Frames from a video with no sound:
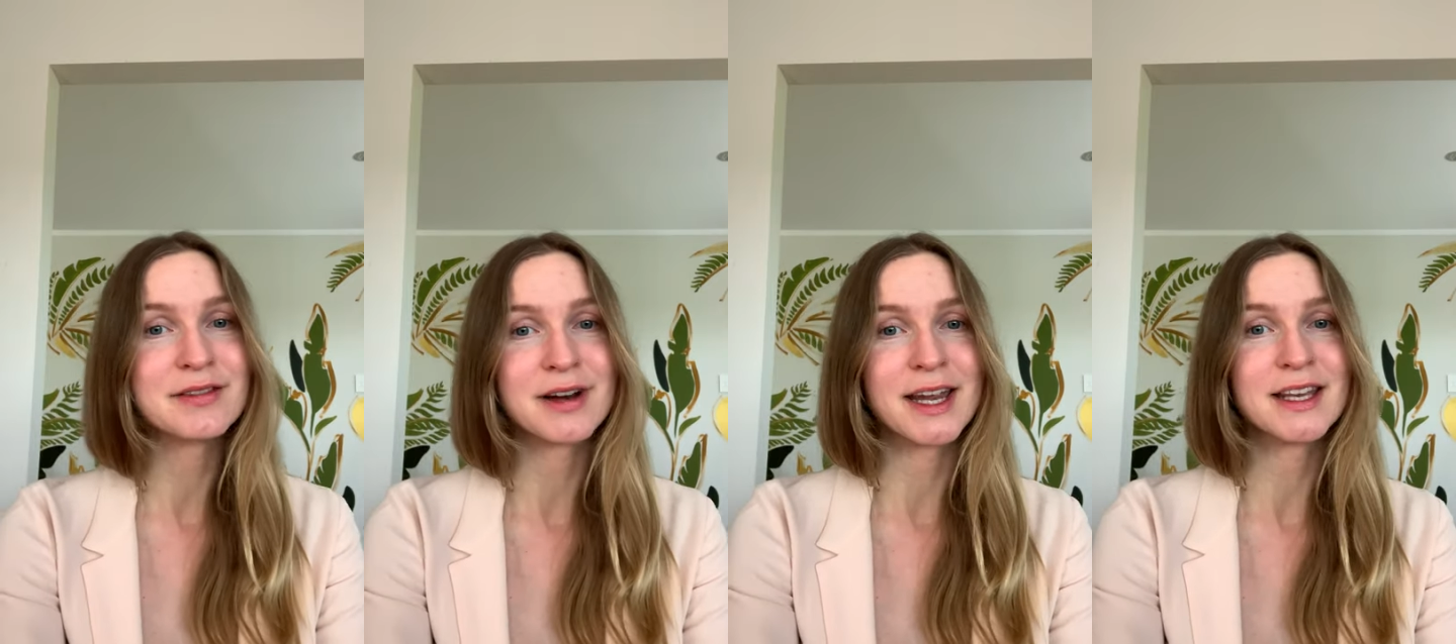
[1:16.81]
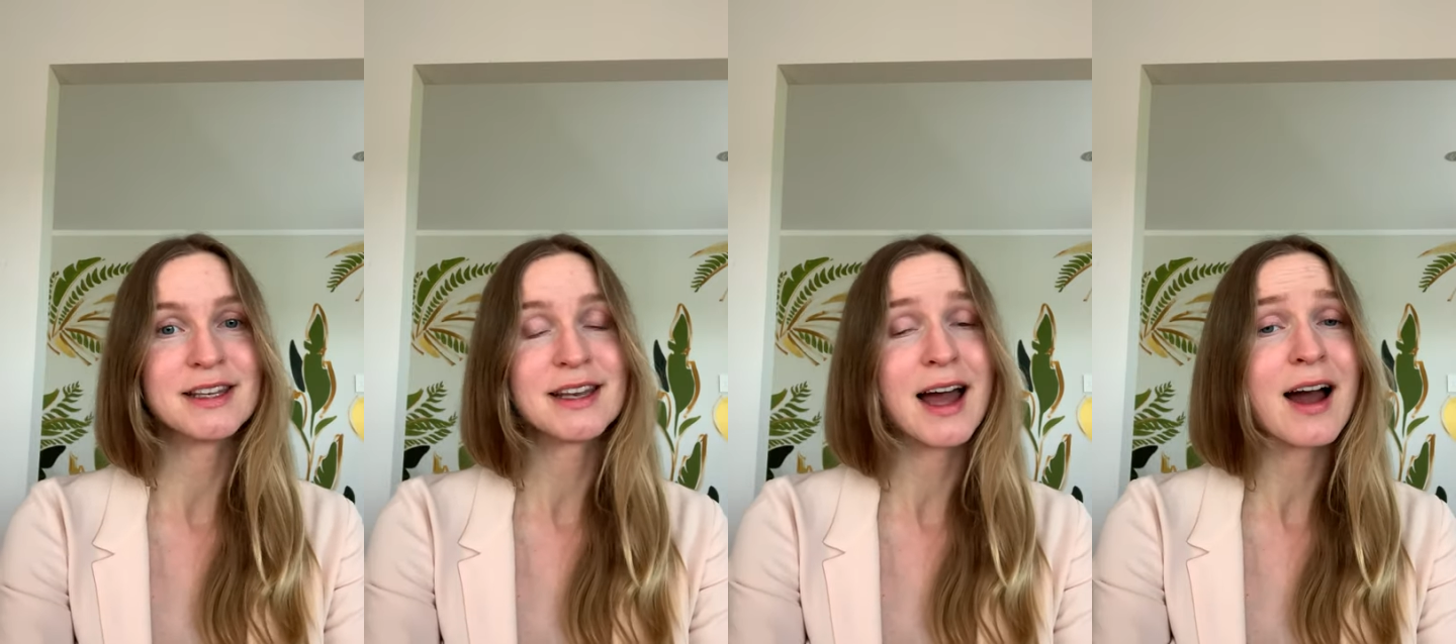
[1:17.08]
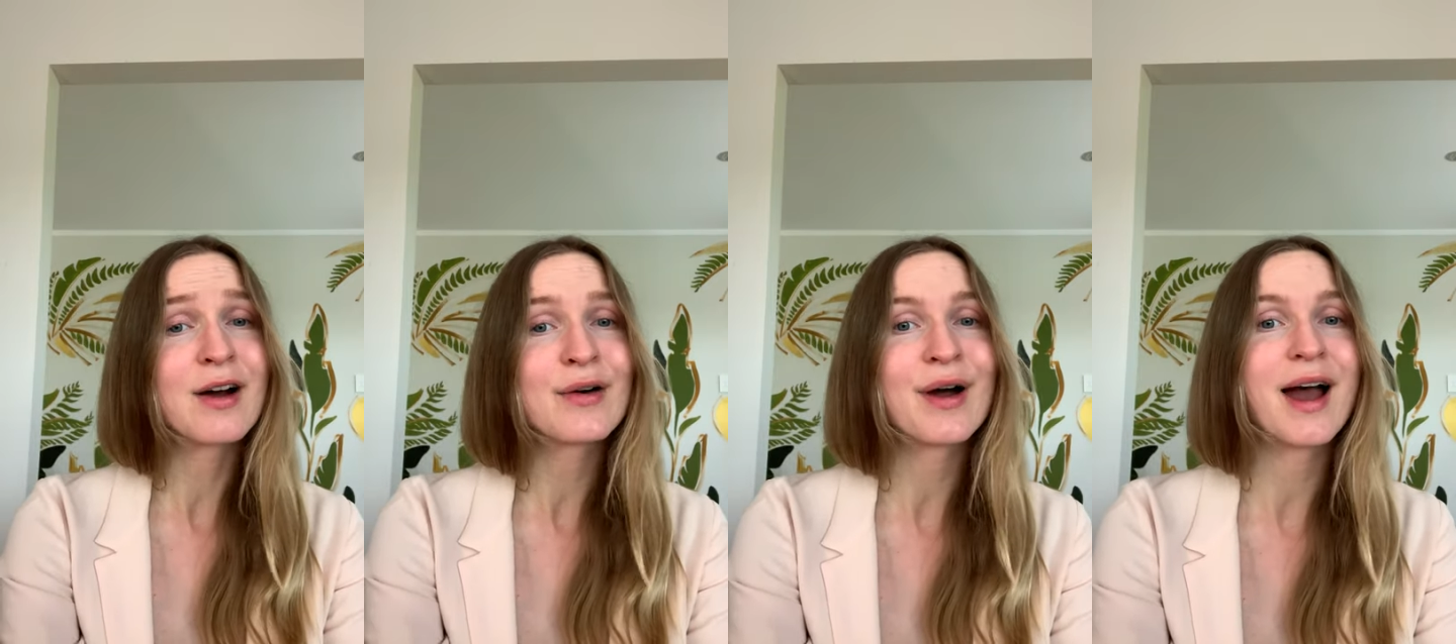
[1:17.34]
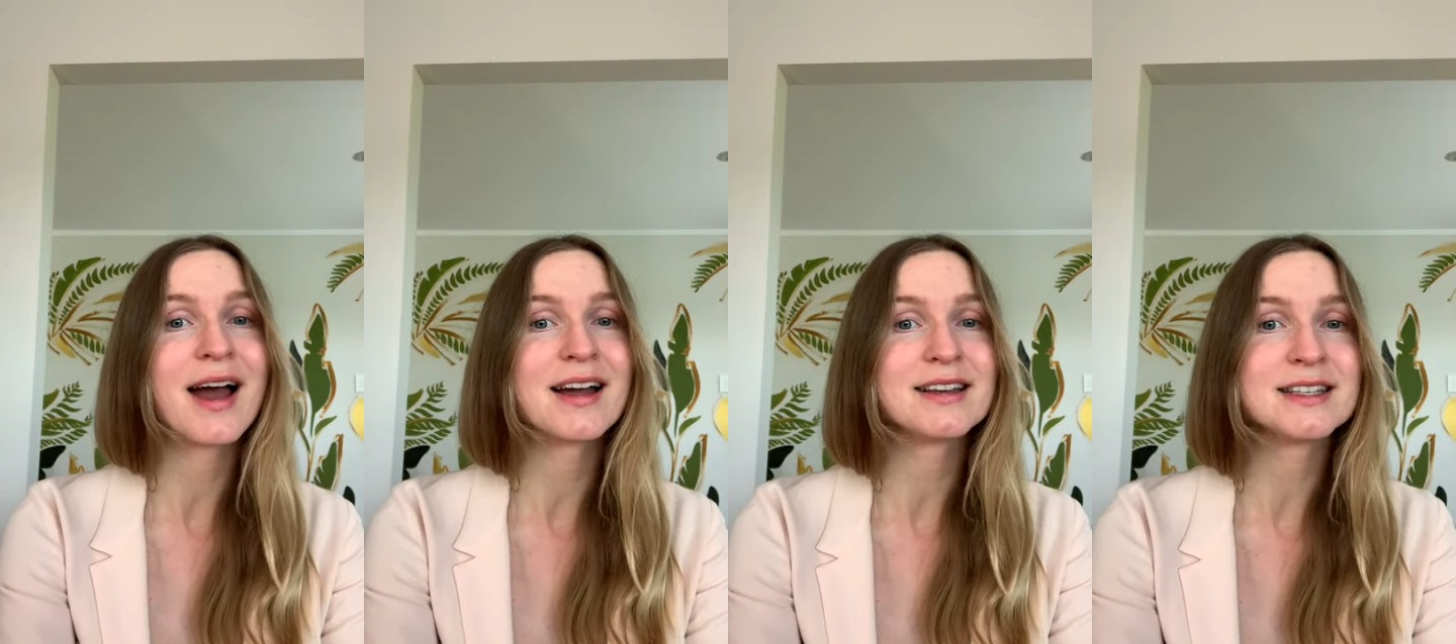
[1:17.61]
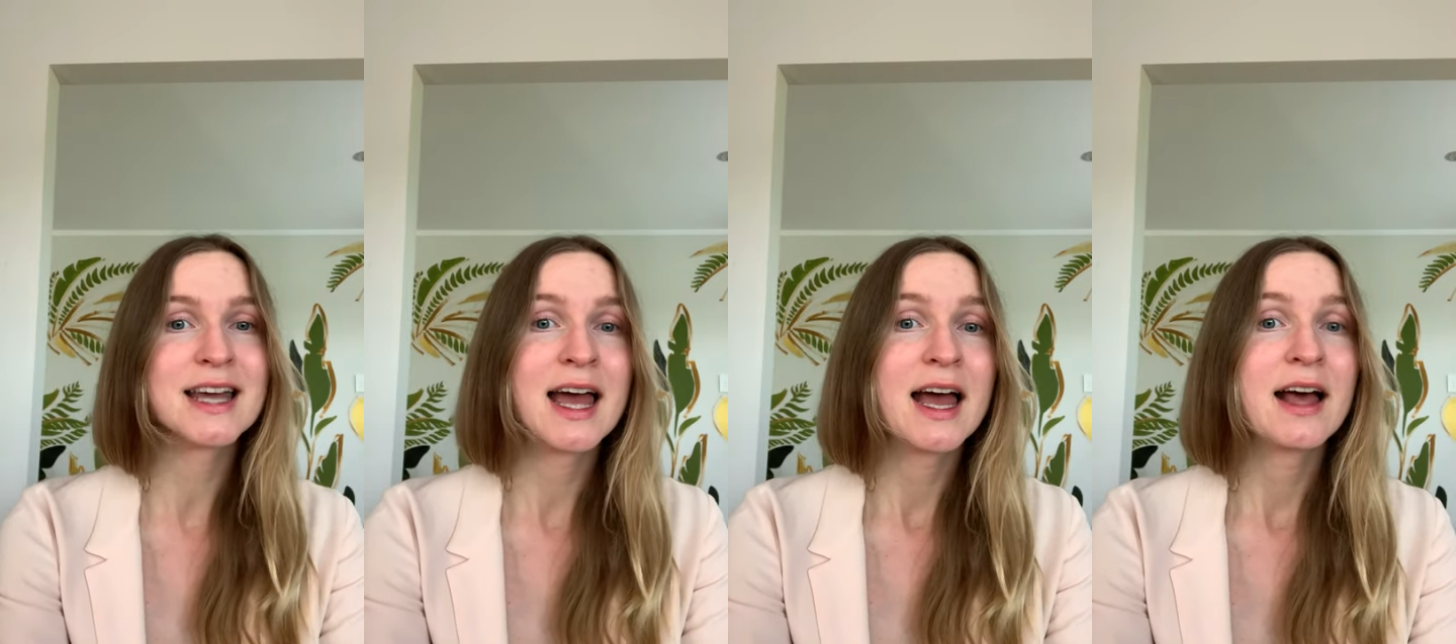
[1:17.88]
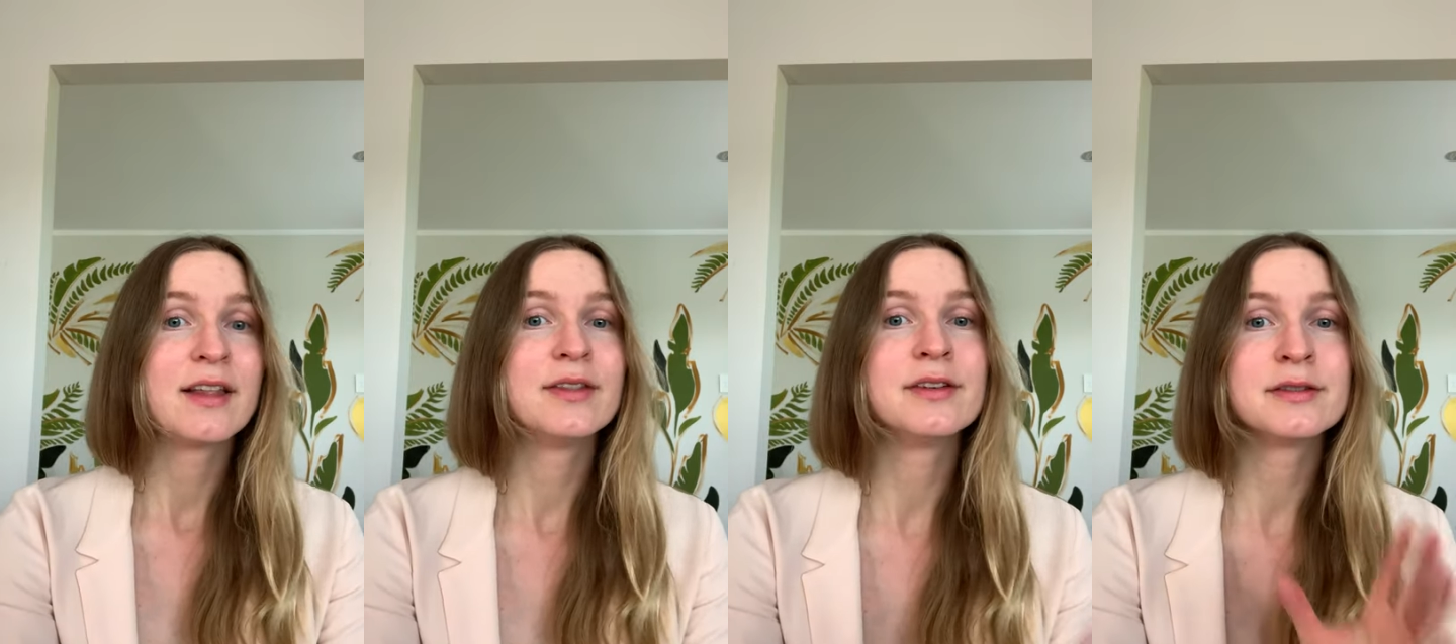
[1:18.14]
right now and
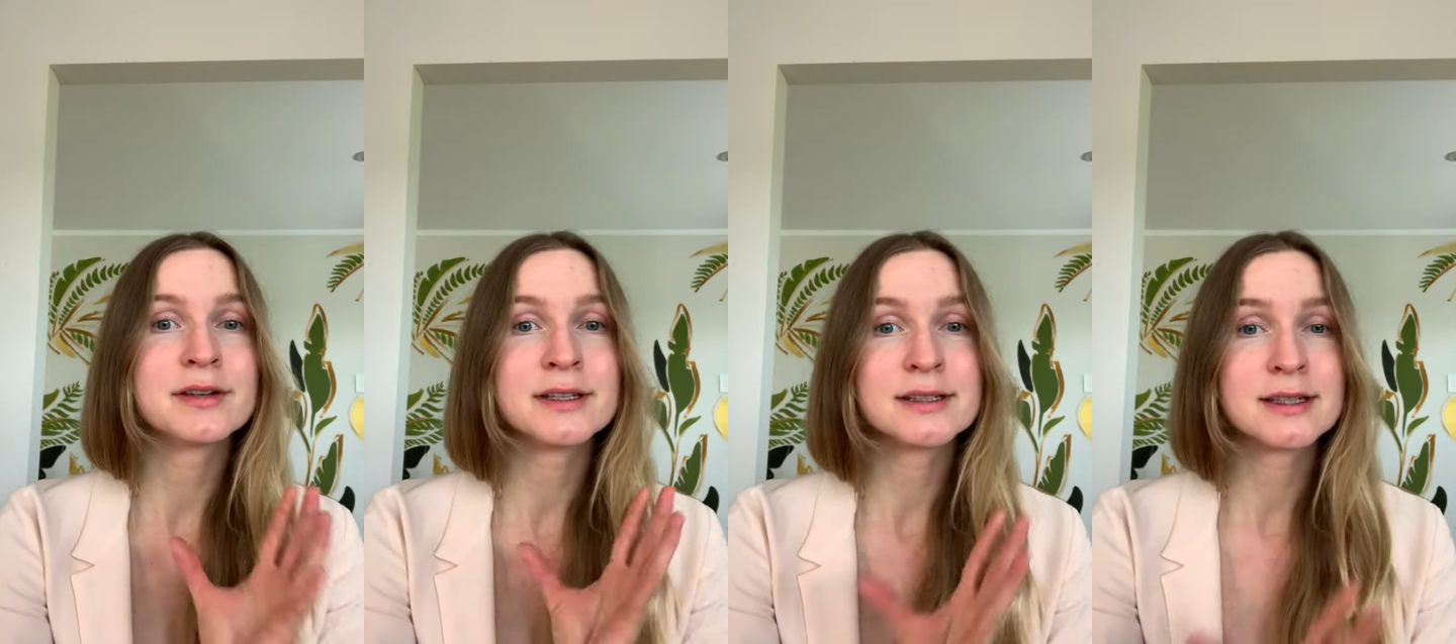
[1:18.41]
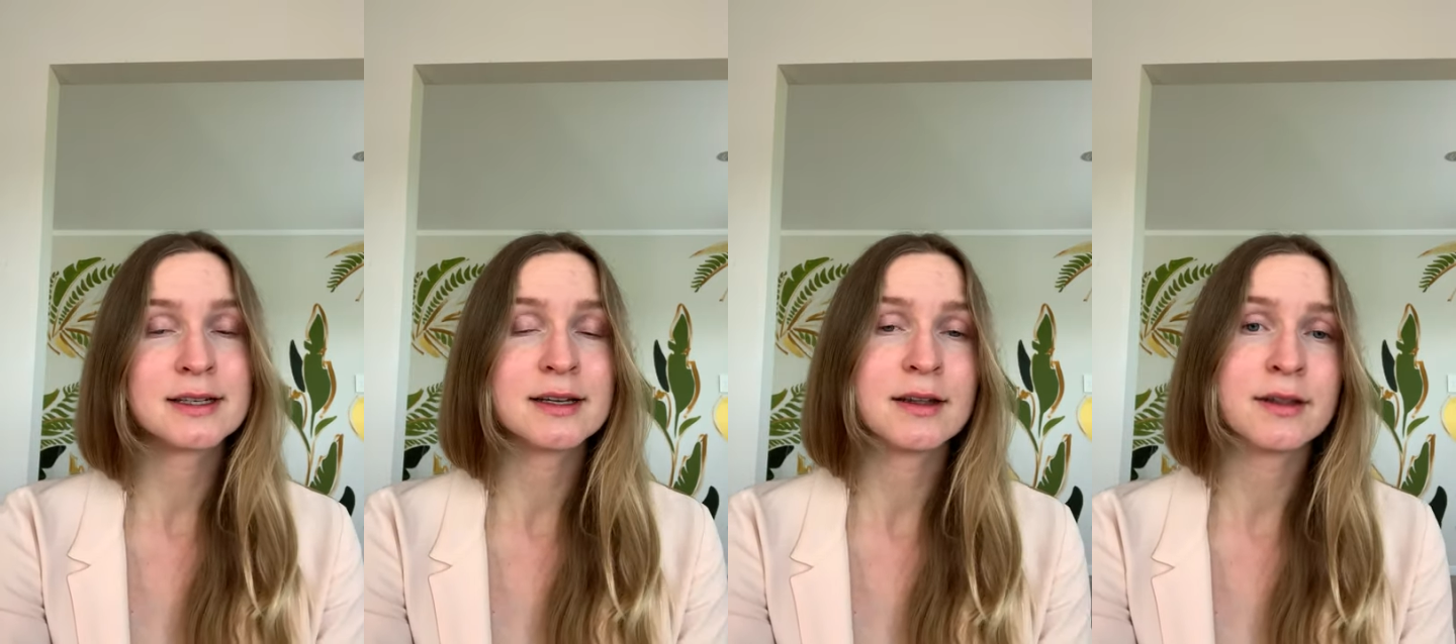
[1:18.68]
there is,